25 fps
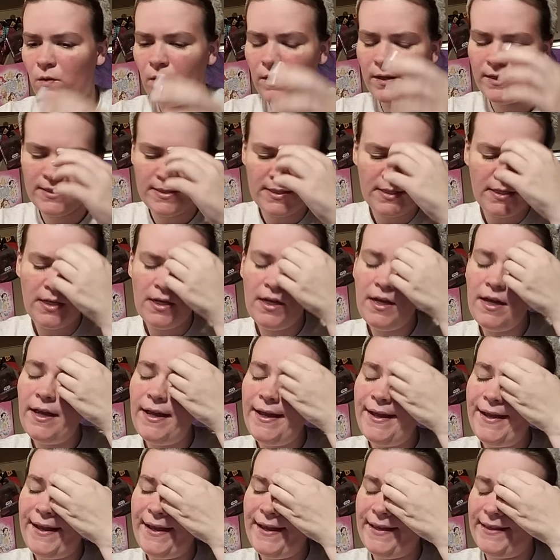toys
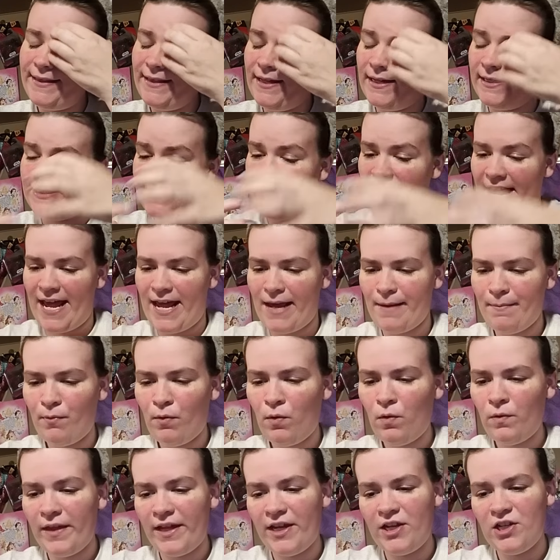in a
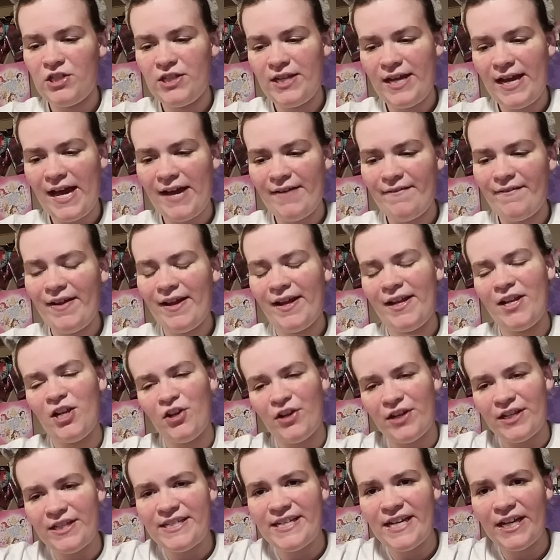table. They used to have that
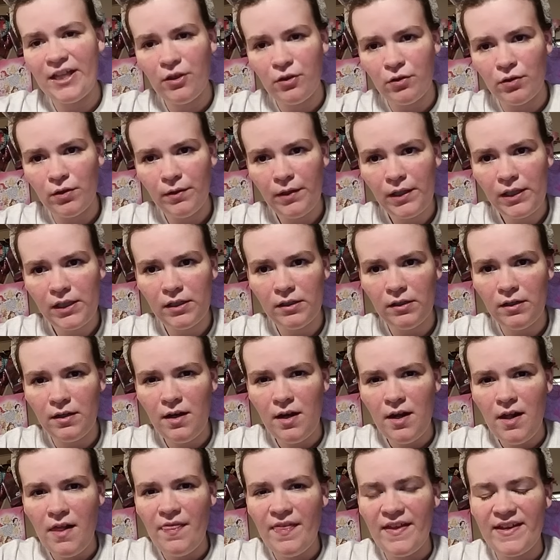and you could dig through it.
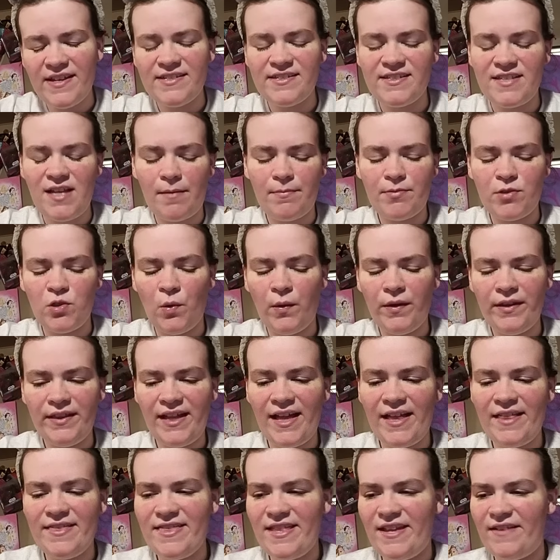They stopped doing
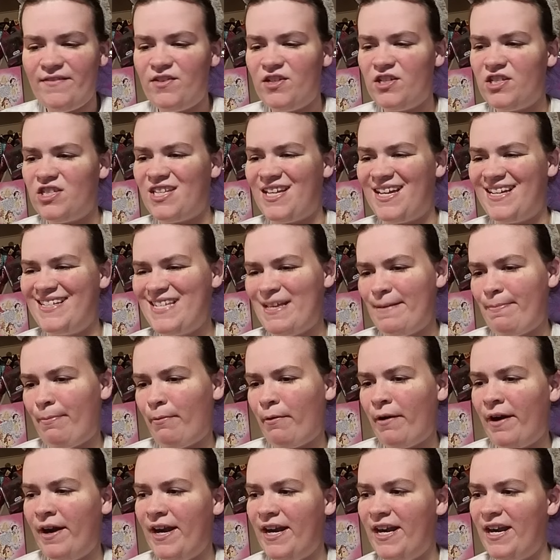that and they just like
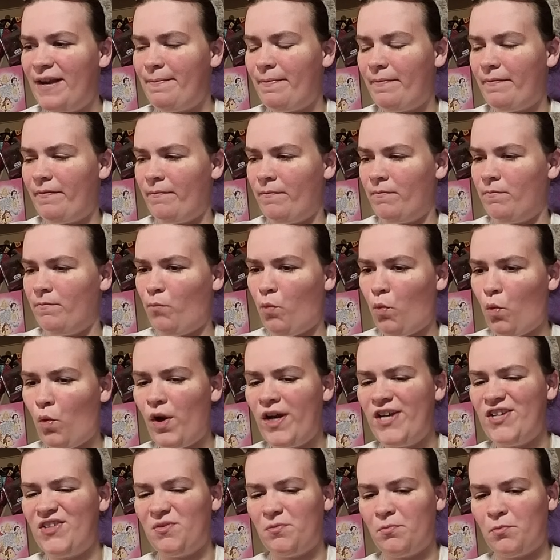separated it from
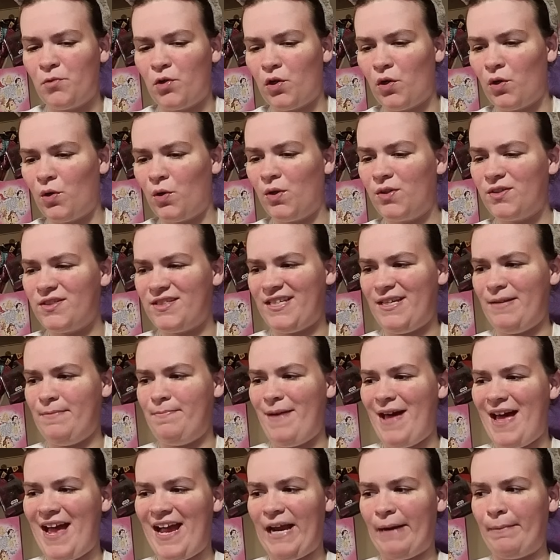boys from girls and they
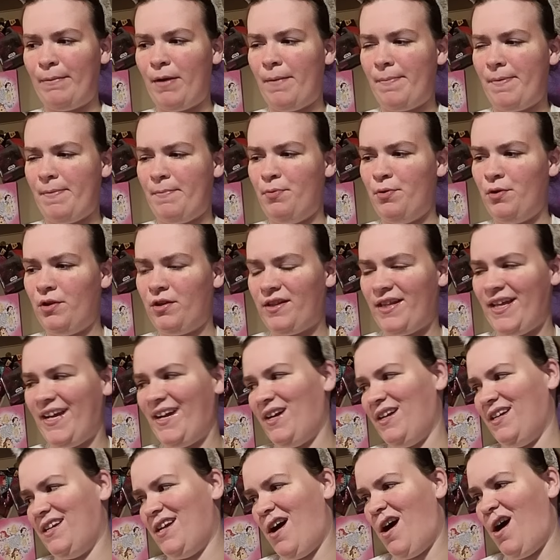bag them up and put
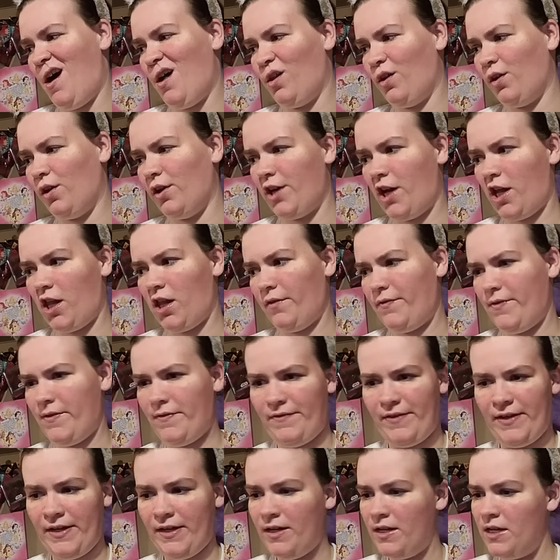like a dollar, a dollar
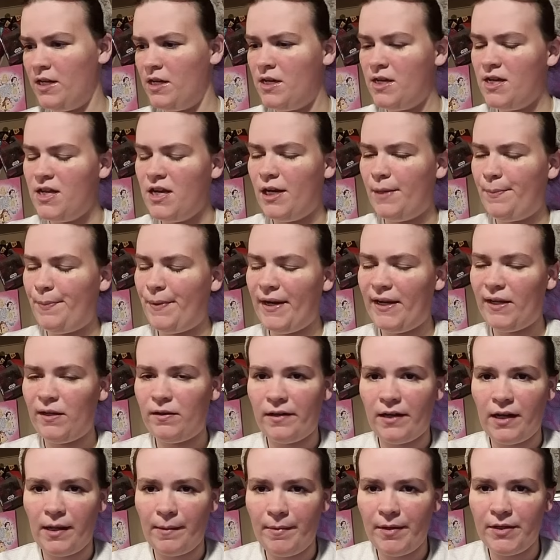fifty depending
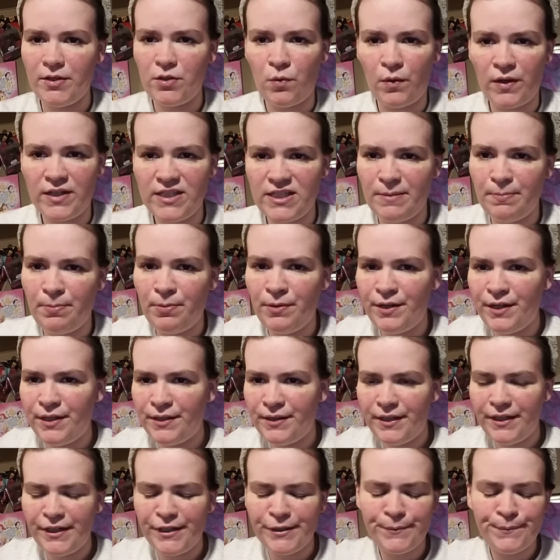on how many toys to put
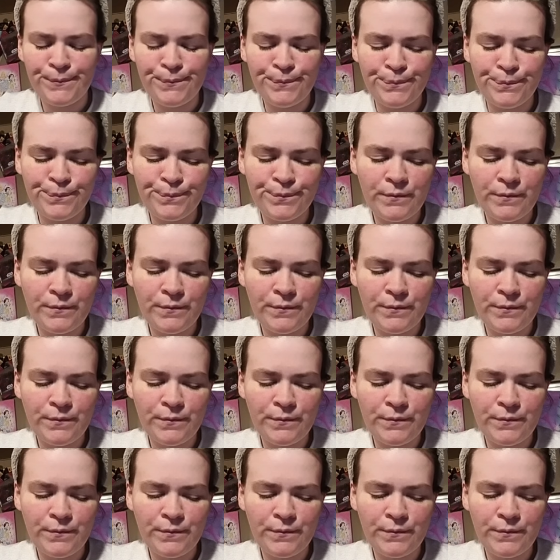in there.